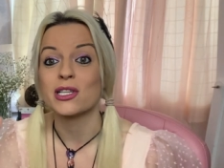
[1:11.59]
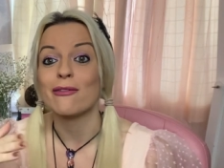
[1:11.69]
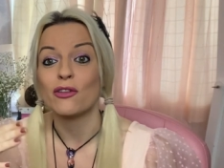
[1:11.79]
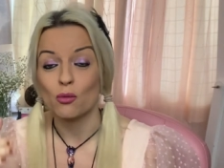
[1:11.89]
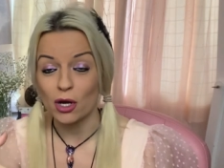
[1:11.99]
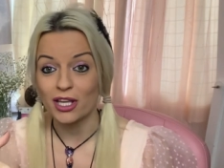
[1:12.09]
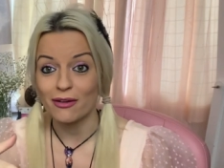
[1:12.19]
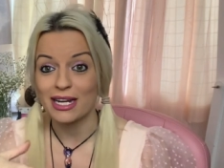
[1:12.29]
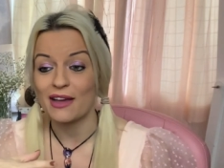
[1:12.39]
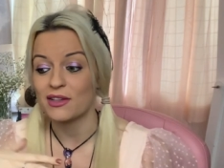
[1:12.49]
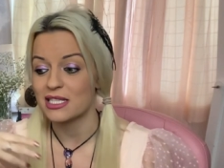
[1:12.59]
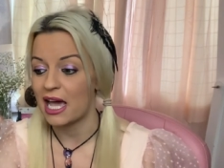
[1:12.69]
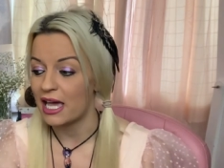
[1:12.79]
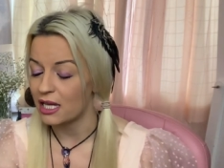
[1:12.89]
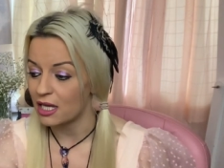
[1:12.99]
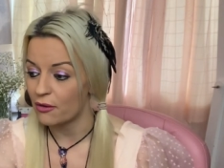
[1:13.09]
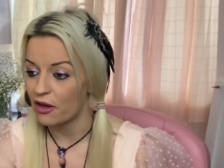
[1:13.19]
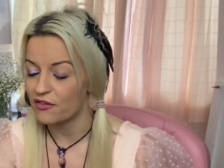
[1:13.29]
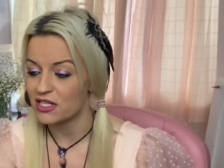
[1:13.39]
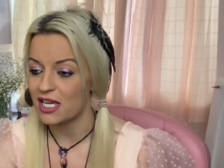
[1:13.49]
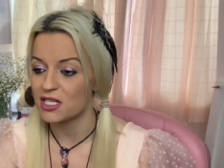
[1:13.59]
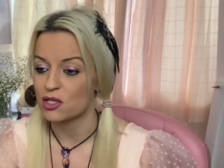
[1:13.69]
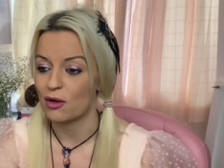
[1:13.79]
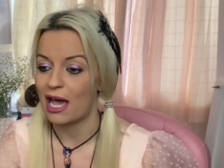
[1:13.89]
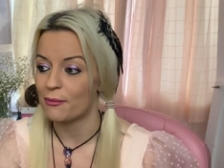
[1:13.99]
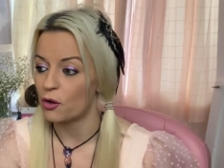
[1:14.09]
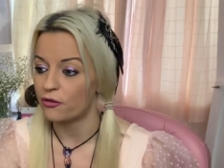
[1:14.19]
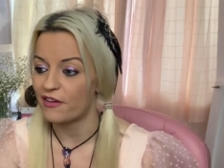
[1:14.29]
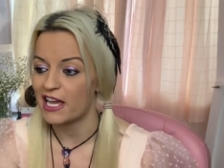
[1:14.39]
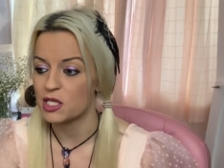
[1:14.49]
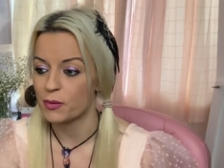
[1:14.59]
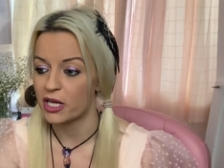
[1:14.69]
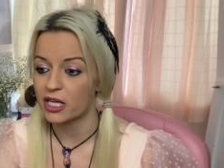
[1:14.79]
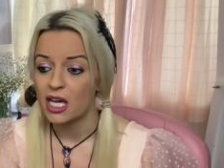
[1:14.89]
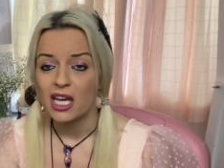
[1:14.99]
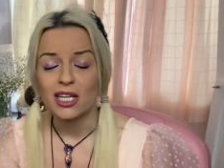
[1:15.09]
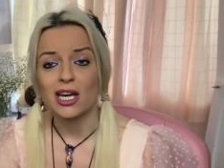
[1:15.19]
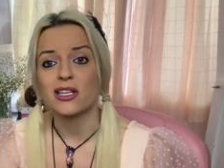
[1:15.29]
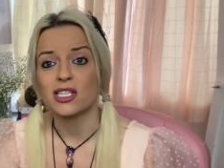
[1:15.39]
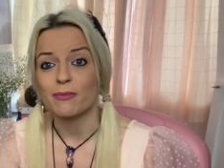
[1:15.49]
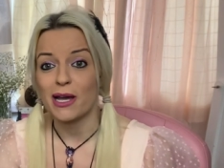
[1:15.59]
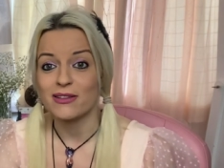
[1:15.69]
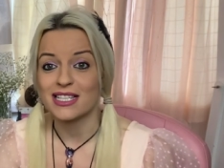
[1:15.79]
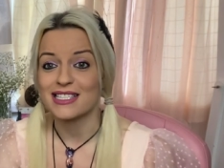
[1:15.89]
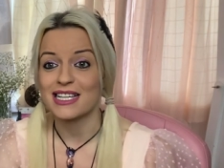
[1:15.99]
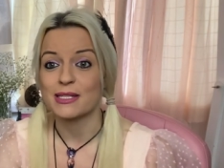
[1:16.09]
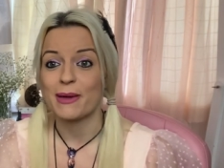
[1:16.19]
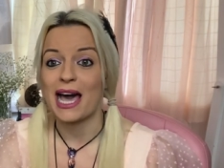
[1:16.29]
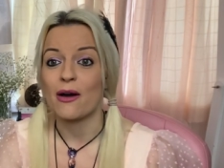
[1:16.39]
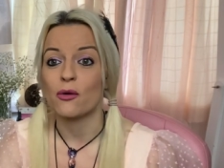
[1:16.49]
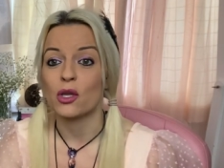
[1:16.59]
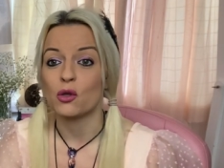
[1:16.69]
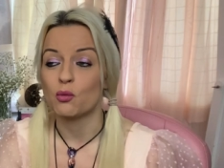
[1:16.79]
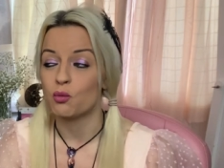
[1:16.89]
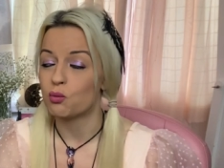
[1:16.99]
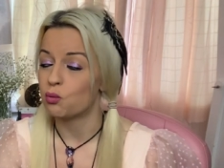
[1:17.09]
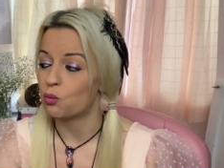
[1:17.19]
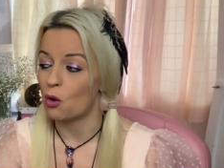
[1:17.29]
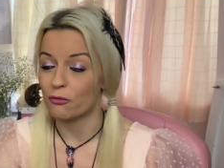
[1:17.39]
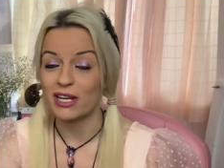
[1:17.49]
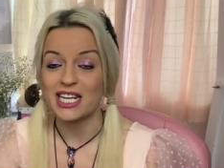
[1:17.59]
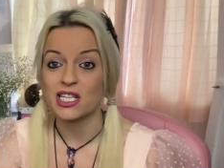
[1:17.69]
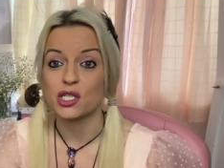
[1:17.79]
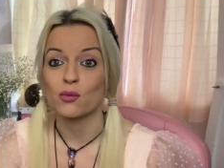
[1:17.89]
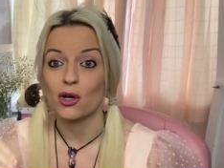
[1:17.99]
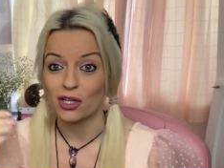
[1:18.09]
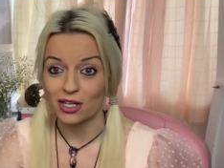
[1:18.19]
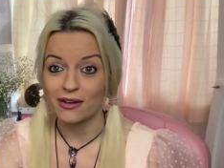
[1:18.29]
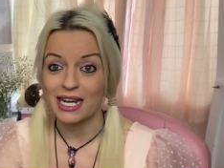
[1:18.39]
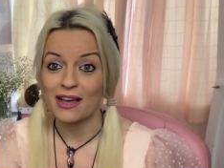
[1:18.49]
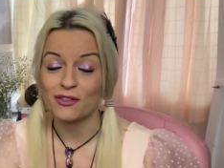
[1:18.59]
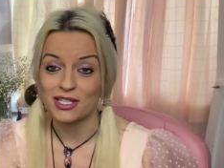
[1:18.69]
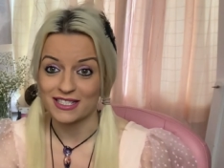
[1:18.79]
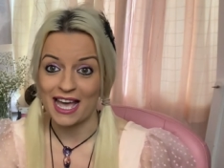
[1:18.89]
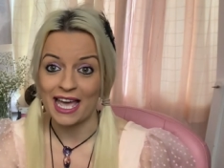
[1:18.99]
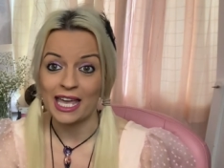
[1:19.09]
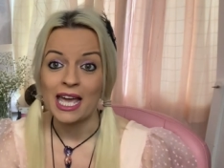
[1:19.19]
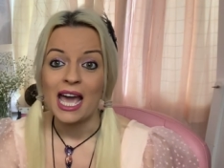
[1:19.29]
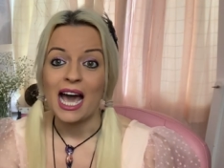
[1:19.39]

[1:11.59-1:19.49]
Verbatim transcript: So if you want to go and have your say, go over to Instagram or Facebook, go to the post that says about you, what readings you want, and go and have your say.